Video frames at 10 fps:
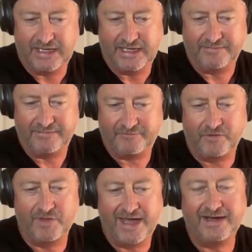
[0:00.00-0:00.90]

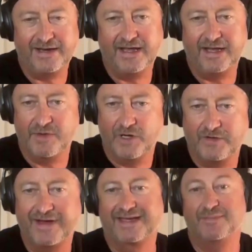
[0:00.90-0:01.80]
for that and how to
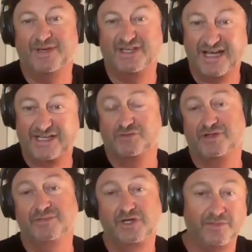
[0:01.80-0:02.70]
motivate, keep in touch
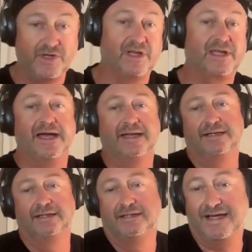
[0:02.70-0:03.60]
with them, communicate,
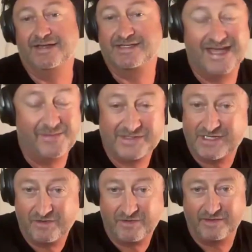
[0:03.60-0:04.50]
understand what's
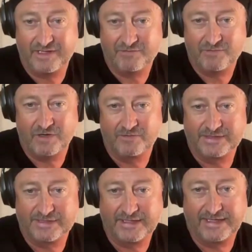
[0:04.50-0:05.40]
going on in their
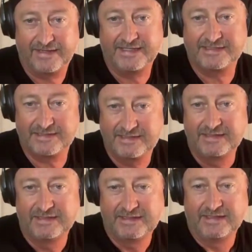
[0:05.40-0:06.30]
world. So yeah,
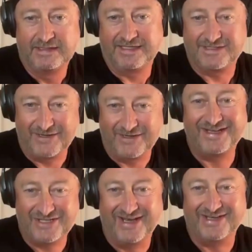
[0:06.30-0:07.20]
it's
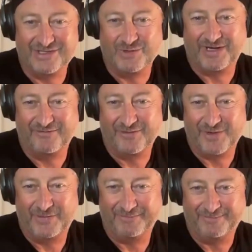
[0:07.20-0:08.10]
certainly a challenge. The working from
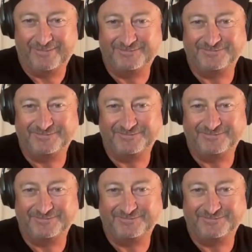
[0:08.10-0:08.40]
home.